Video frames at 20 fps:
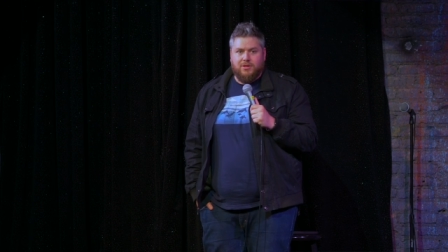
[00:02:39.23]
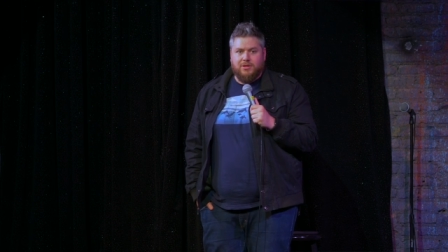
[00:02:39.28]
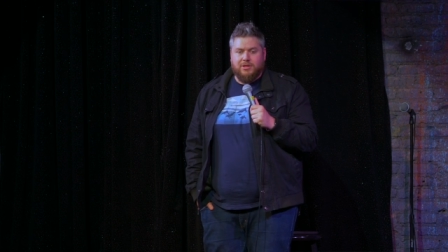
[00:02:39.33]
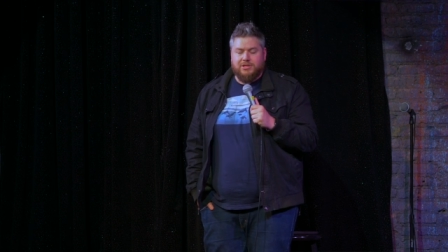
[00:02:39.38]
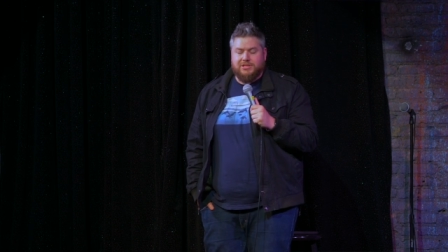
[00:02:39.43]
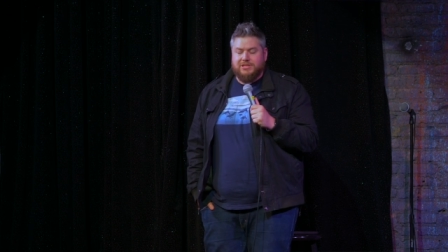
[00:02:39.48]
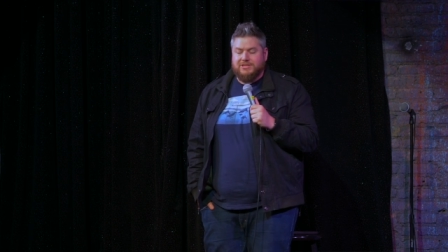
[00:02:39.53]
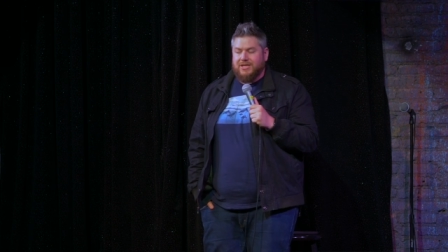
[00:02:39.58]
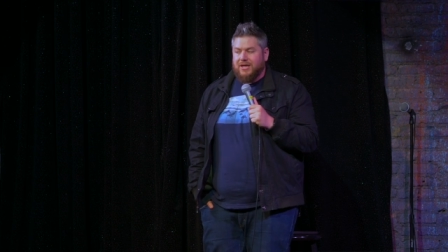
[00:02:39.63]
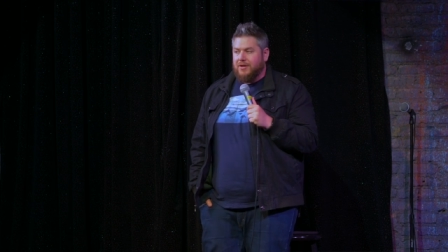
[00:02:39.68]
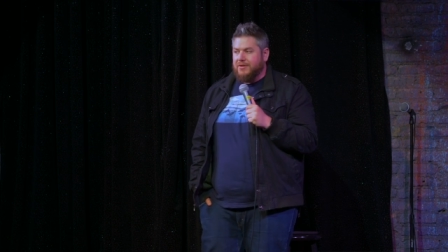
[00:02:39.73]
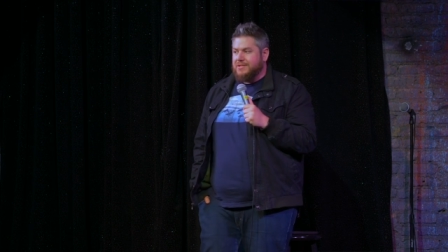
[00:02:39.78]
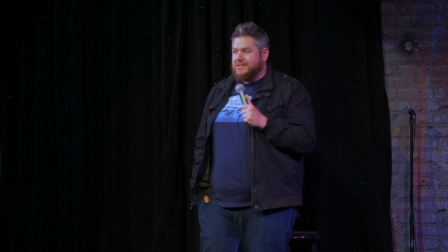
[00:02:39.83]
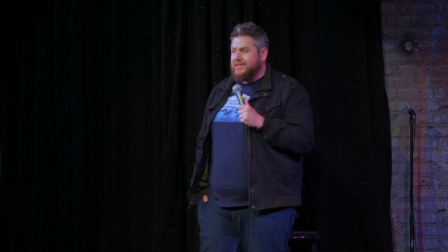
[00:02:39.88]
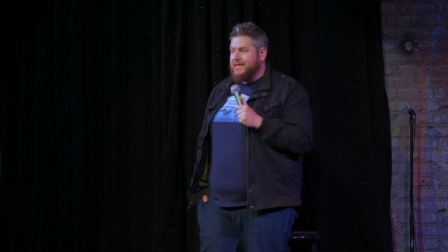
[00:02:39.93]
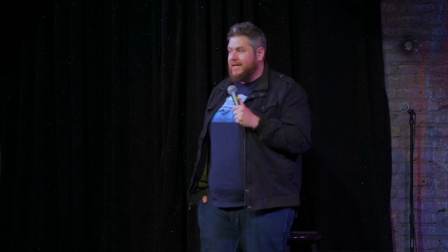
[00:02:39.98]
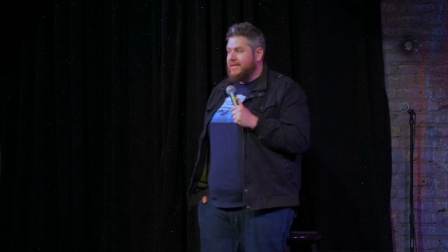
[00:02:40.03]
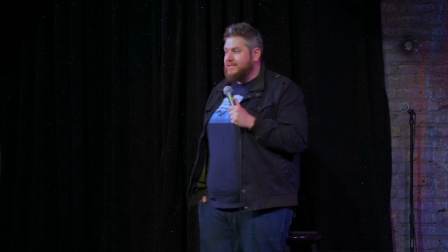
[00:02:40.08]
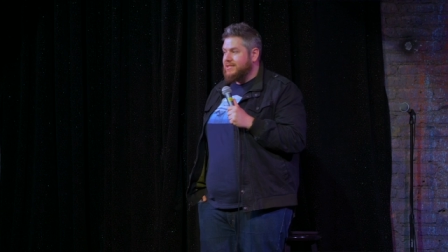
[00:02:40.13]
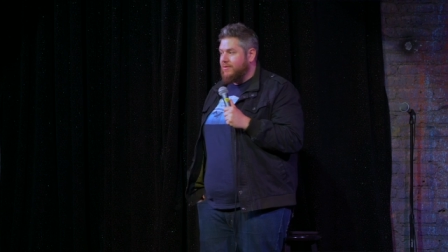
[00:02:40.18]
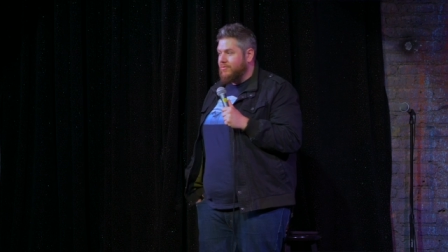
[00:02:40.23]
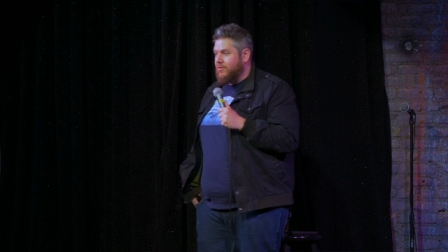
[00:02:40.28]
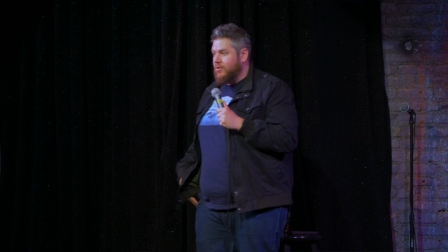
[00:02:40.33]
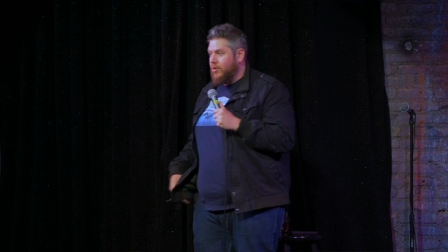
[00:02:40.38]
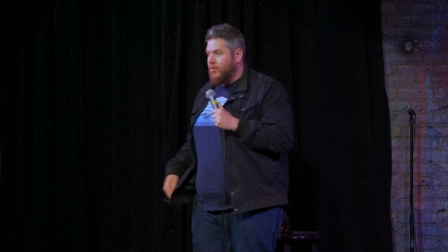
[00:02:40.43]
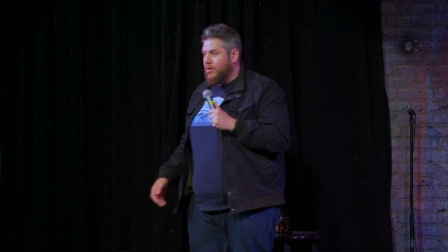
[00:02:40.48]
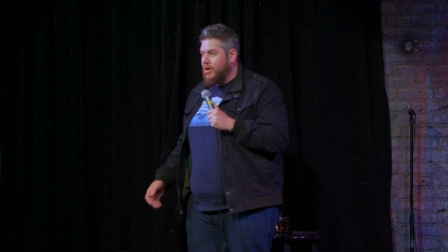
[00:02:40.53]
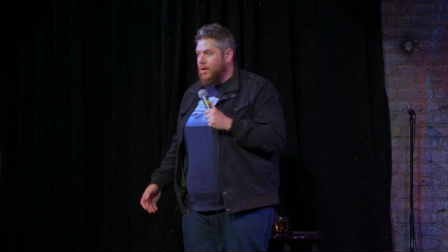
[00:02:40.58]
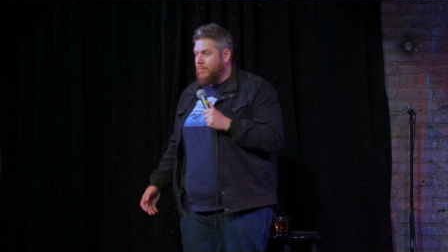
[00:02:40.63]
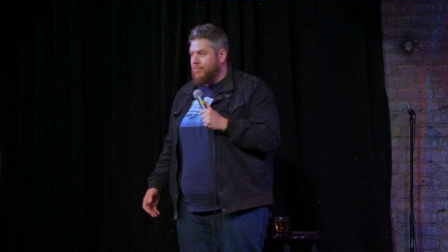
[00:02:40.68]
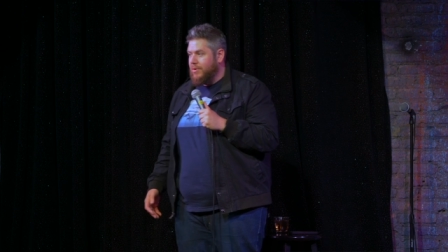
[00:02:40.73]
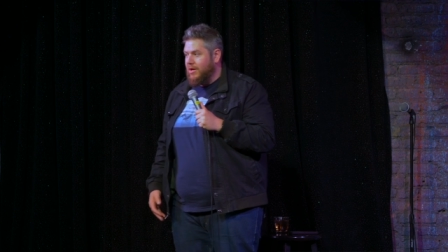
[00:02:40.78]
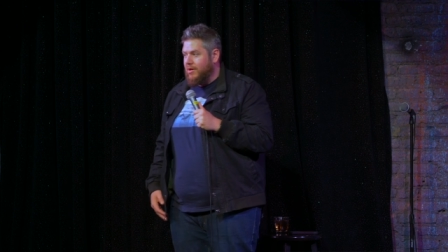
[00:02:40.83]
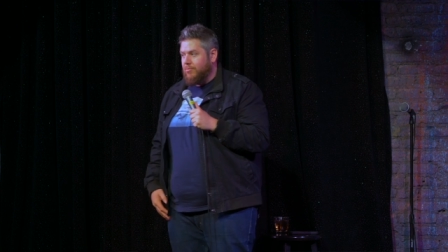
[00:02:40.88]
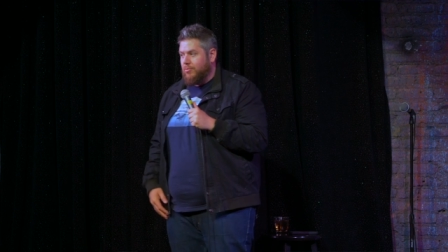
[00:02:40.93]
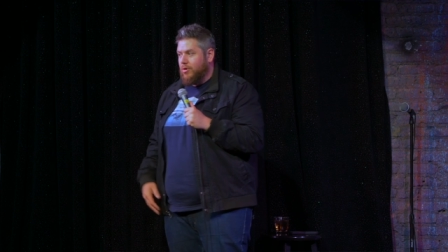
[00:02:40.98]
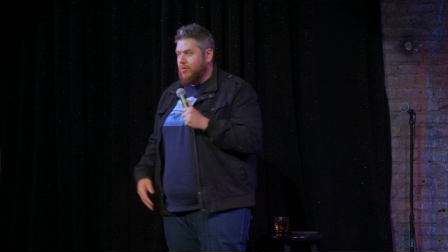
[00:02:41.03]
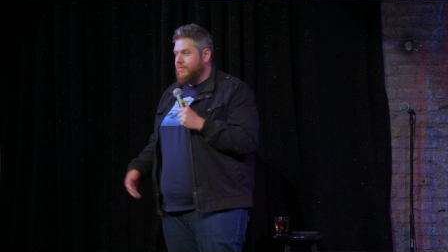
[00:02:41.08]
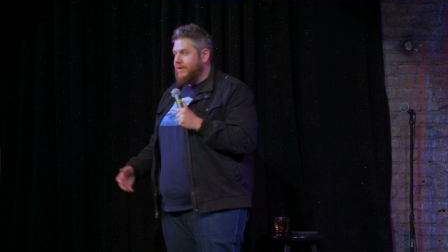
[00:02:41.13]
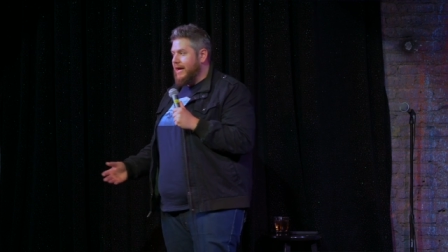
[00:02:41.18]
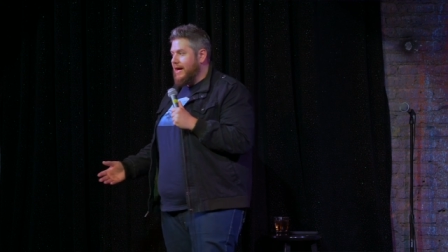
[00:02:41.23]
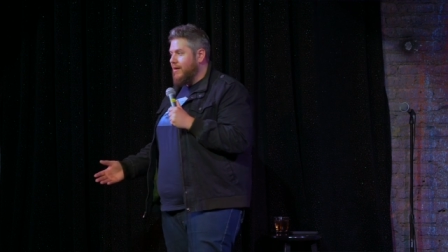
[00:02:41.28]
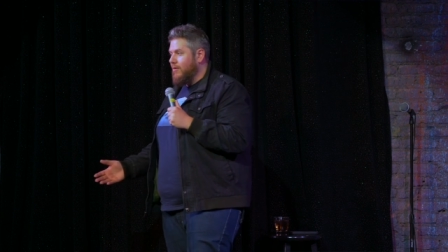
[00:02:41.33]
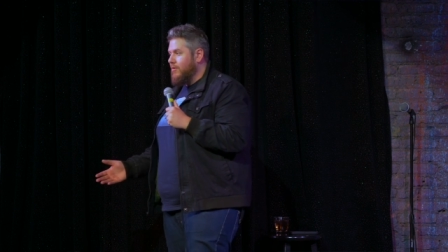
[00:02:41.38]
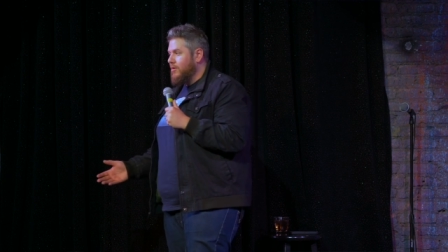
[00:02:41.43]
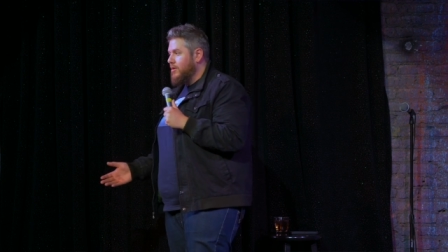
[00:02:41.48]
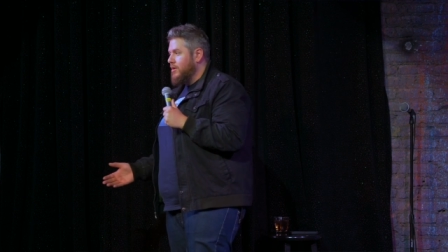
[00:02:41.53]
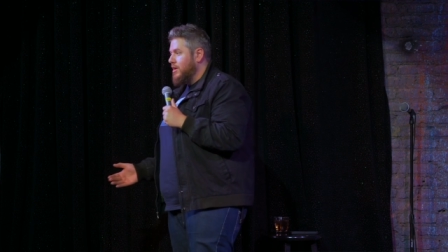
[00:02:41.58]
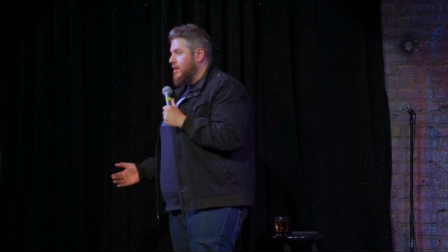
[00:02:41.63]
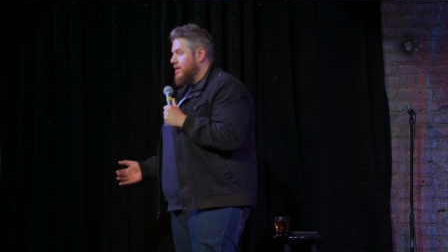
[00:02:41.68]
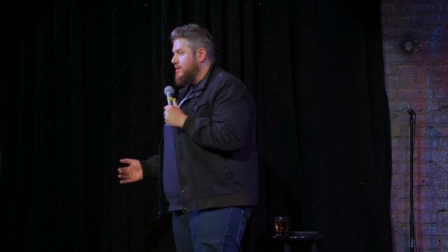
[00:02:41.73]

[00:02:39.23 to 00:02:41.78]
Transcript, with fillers: because she's got all these kids that have grown up and moved out,